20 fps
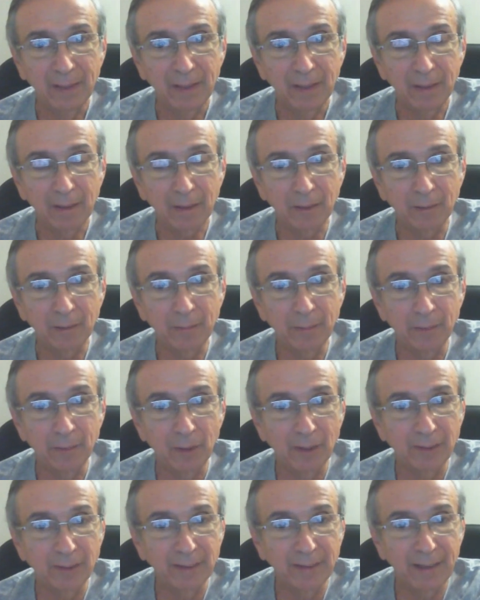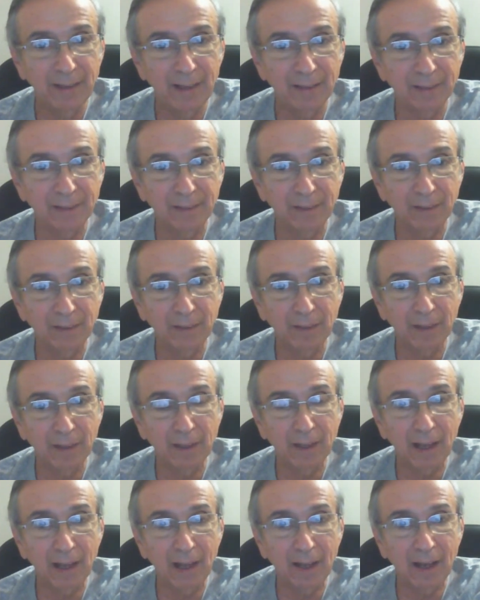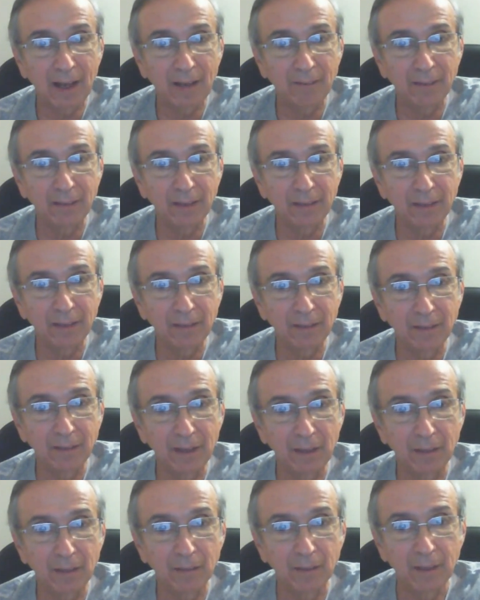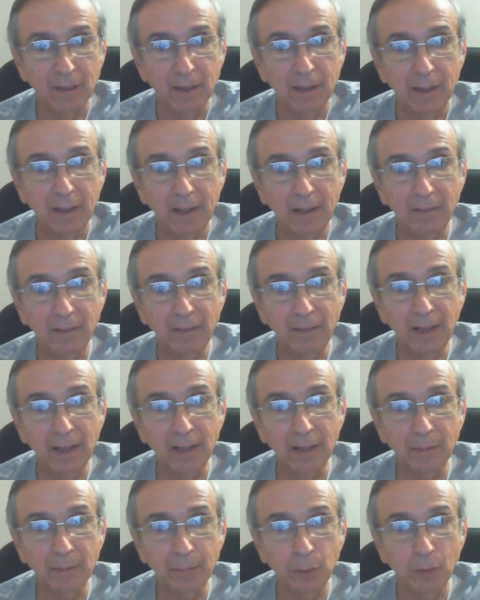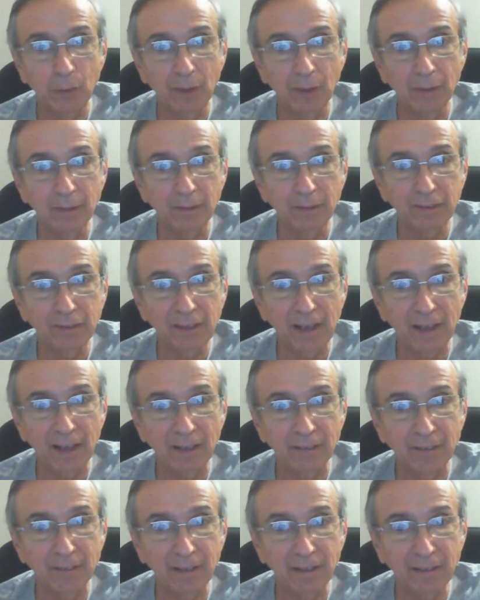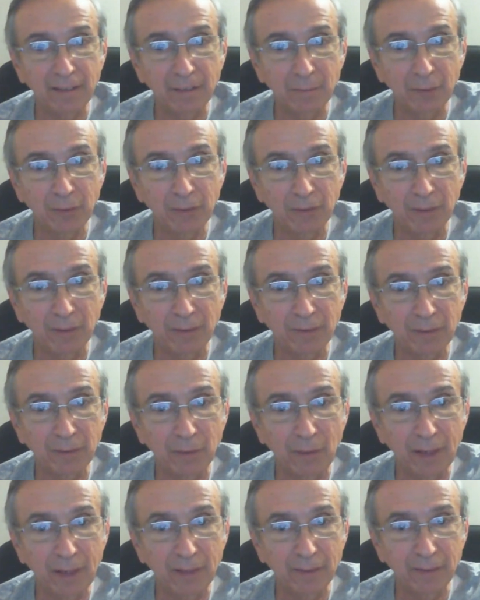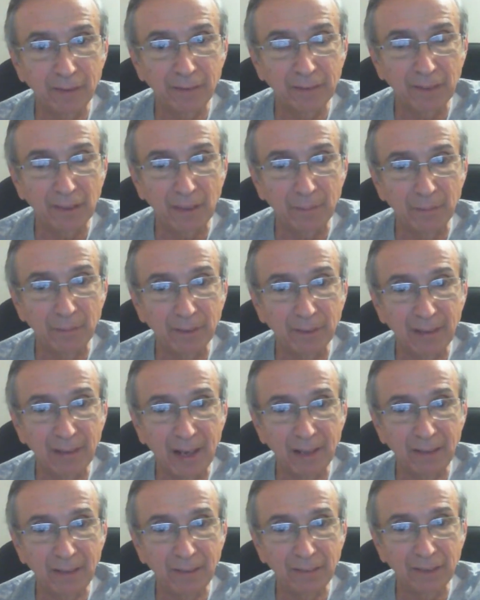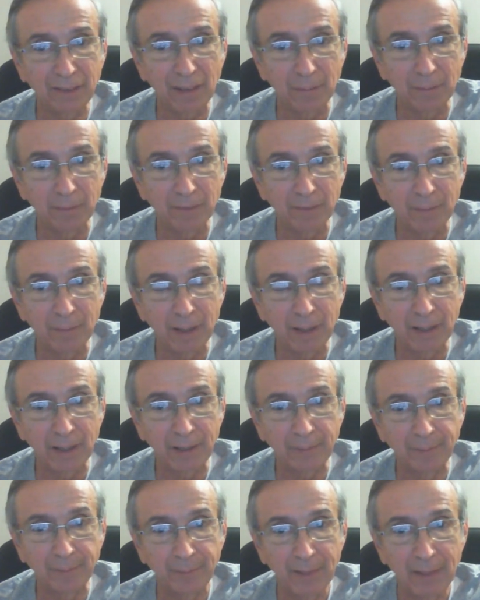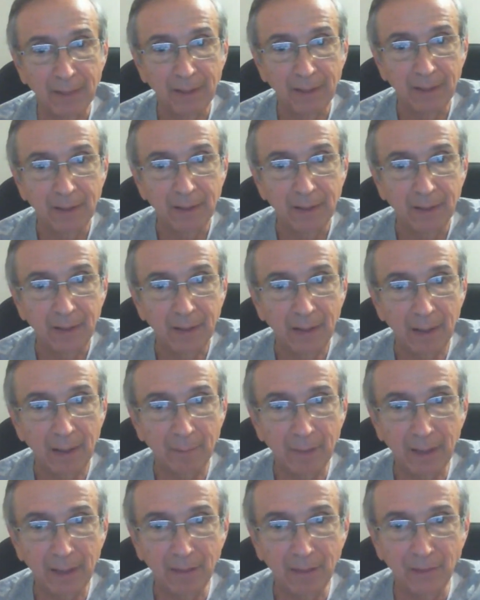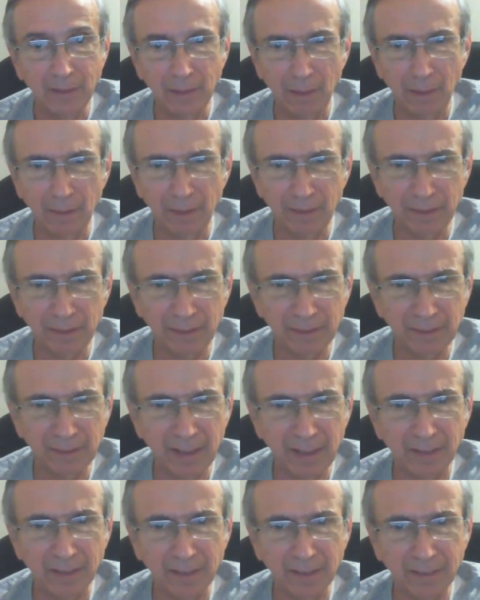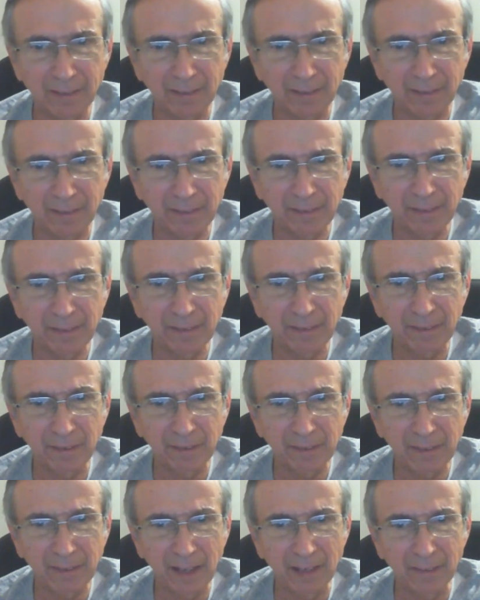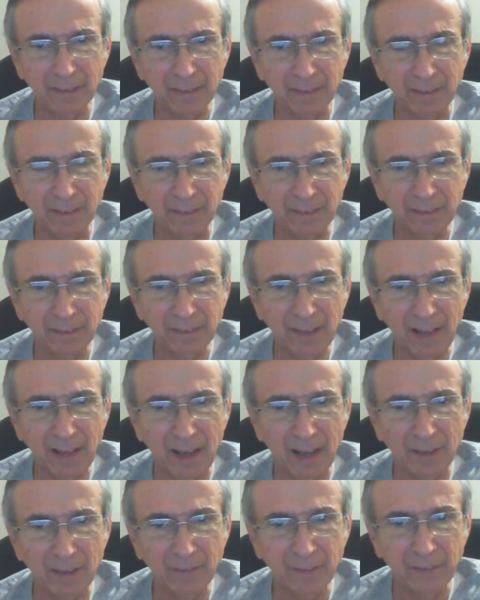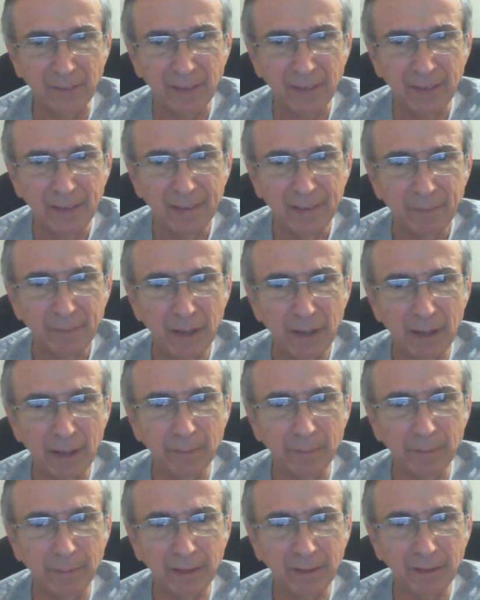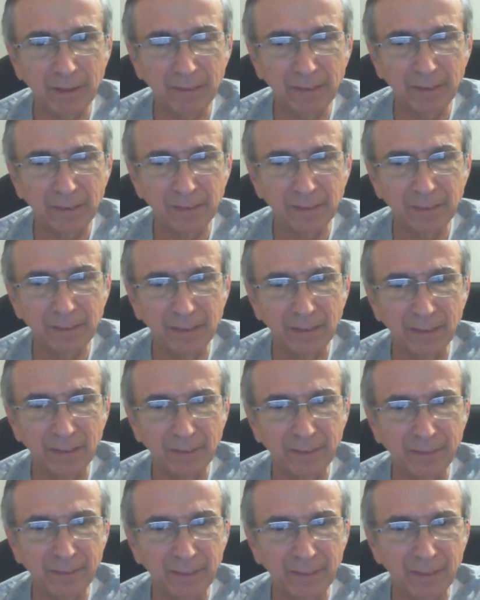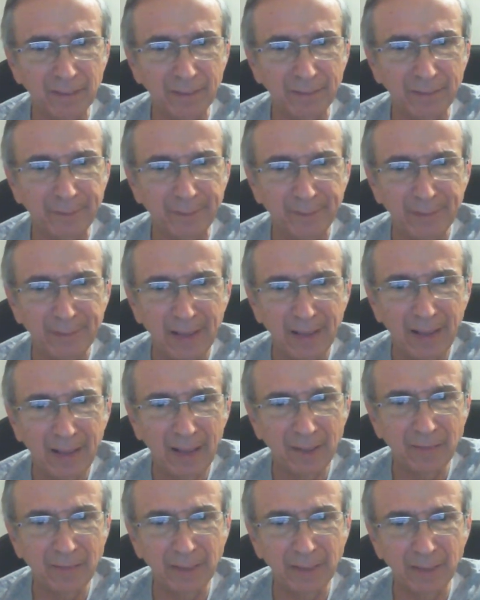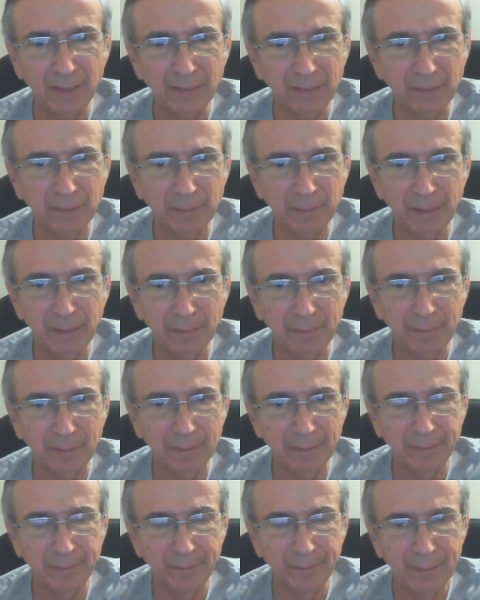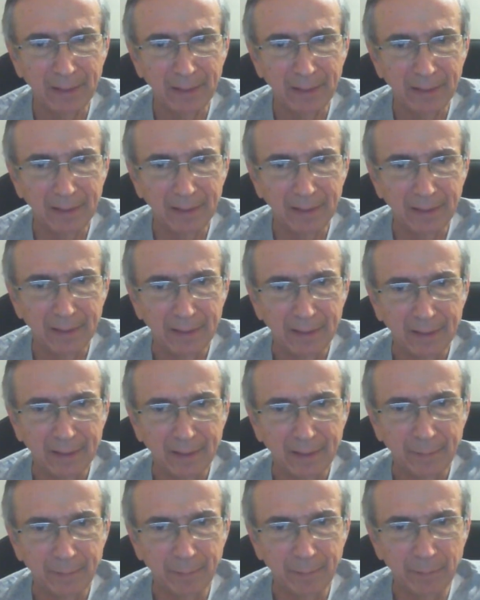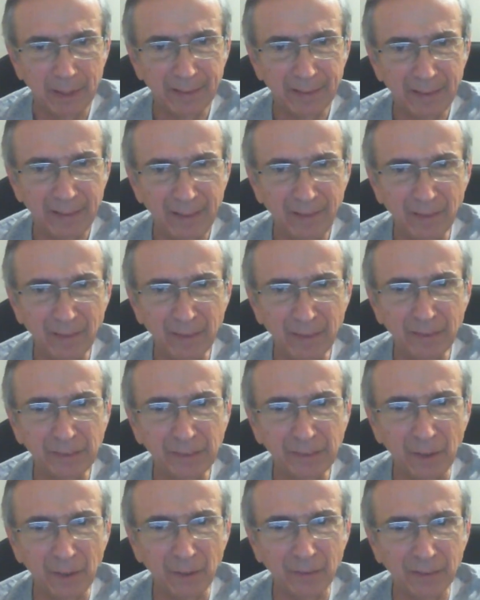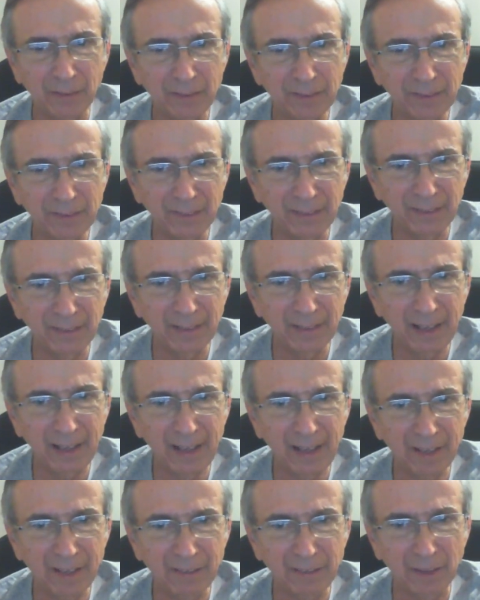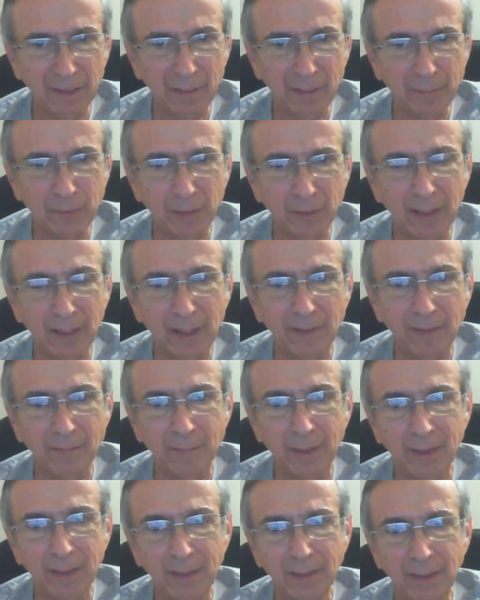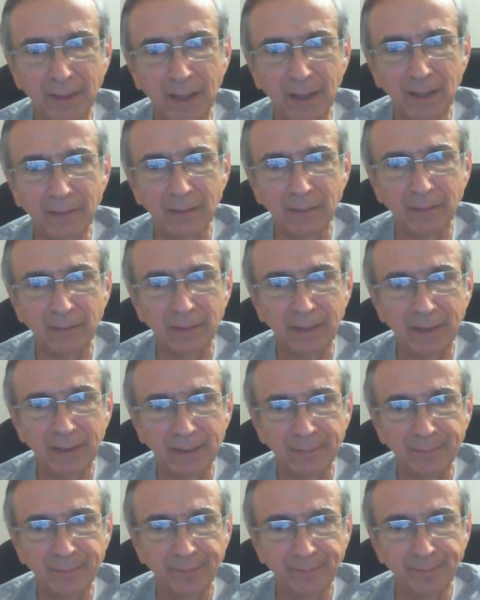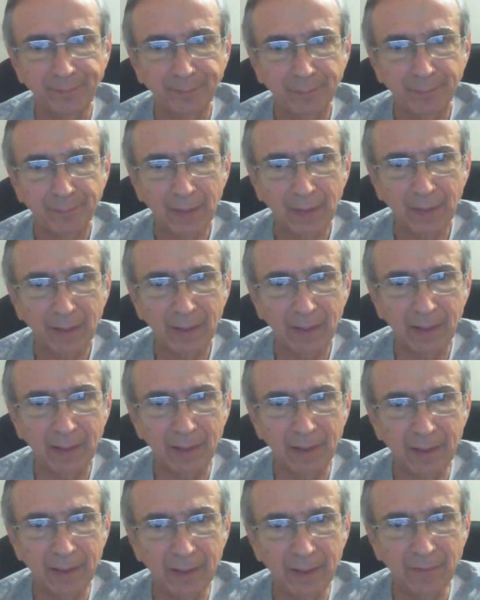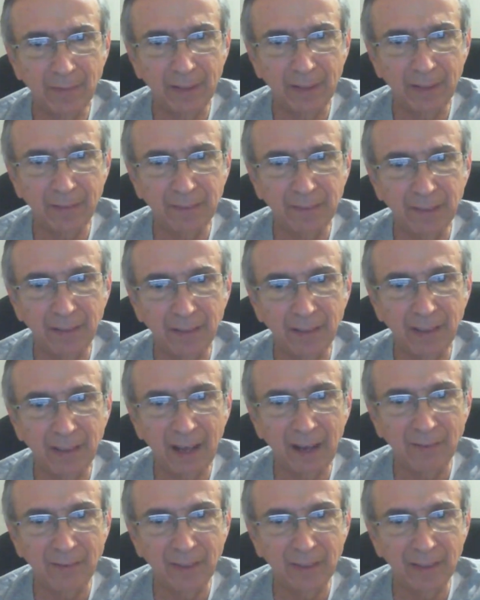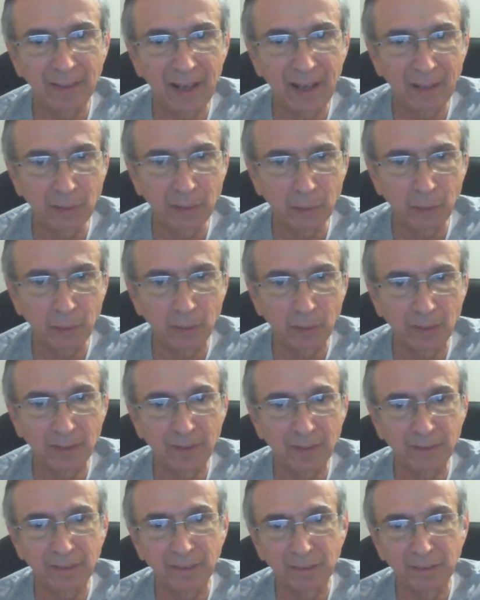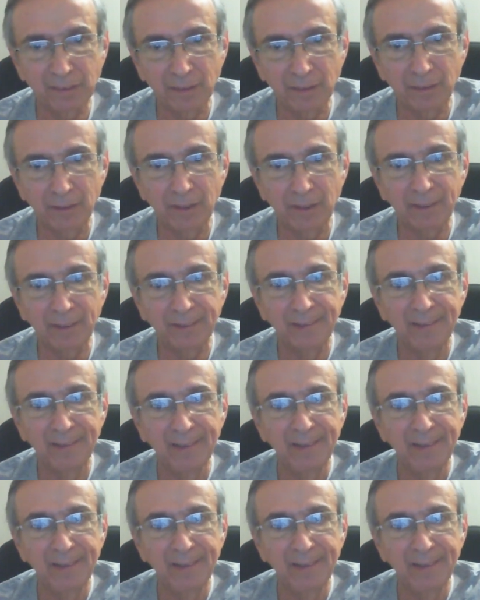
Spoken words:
It could be more than that. I really don't know. And if you add up all the salaries, I'm sure it's quite a tidy sum of money. Even though there's a skeleton staff, probably consisting of half a dozen people. But even so, it still adds up to a lot of money, a lot of overhead, even having a headquarters and so on.